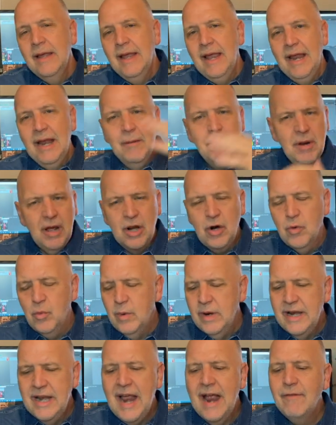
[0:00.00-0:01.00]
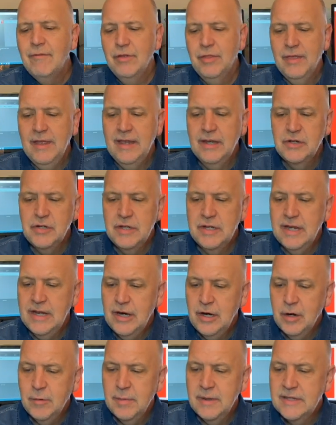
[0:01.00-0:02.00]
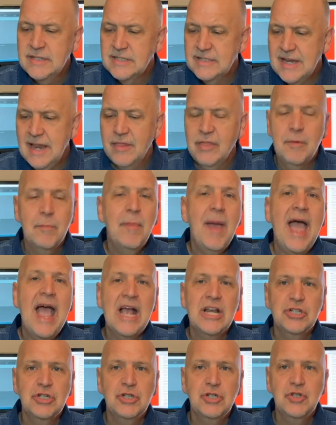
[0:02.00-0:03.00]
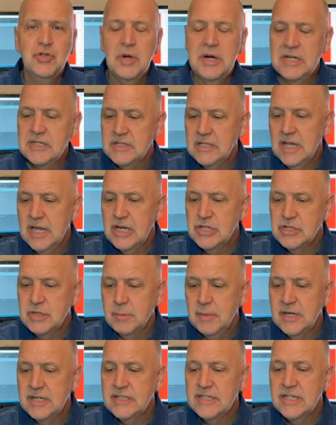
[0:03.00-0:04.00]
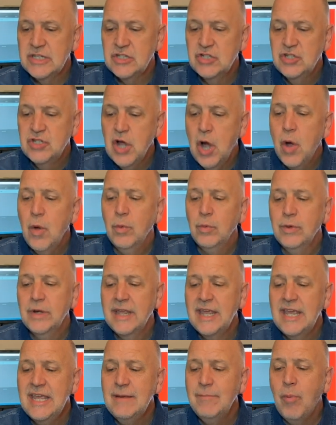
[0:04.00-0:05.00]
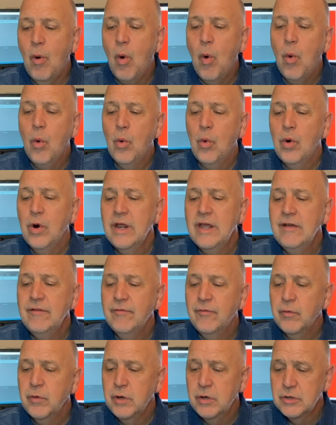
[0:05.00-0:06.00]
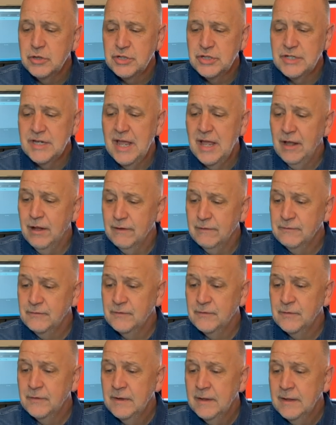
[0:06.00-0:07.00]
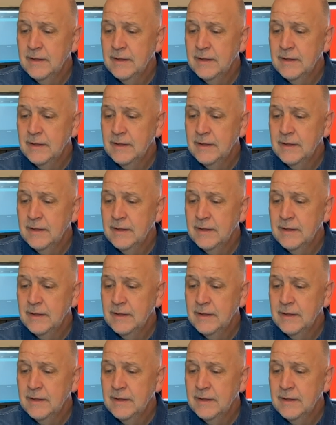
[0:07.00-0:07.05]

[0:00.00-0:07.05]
I'm not going to read everything to you here, but this is out of the Passion Translation, but it says, don't keep hoarding for yourselves